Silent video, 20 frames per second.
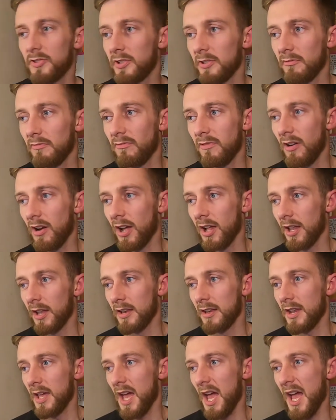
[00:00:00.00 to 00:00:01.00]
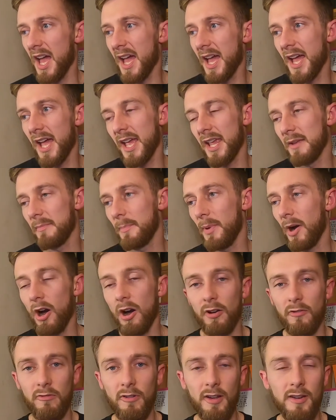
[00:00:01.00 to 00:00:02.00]
to run a
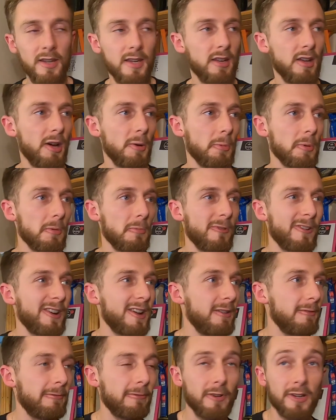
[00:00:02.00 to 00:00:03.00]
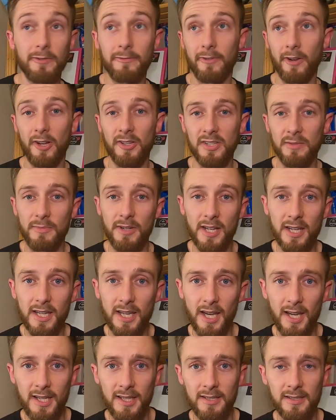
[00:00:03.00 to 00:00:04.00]
park run and I want to run it at 3 30-minute
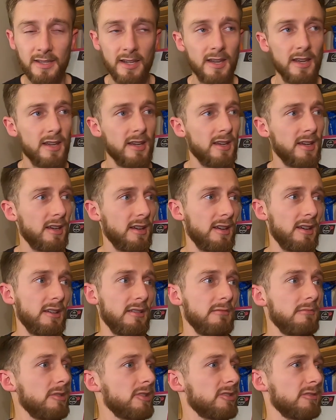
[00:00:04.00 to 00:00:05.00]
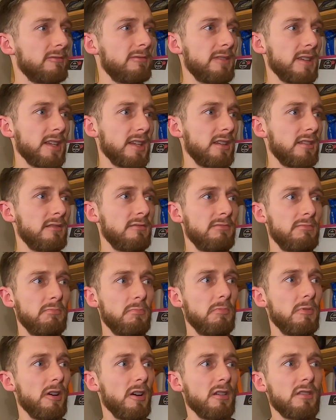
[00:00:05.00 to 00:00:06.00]
Ks, which I think
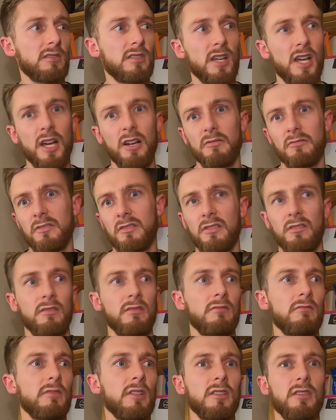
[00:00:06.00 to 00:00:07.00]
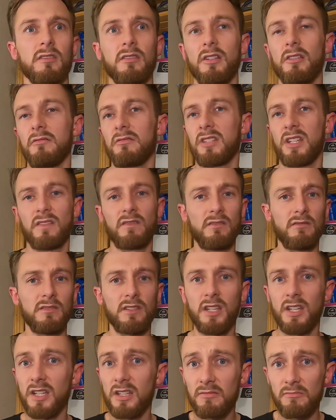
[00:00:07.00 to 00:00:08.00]
works out to, I don't know,
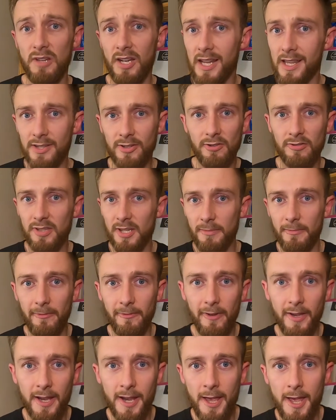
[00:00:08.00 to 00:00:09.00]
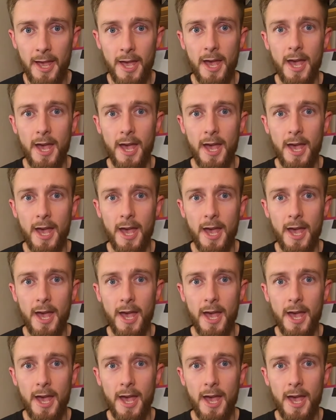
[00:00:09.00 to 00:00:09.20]
17 minutes or something,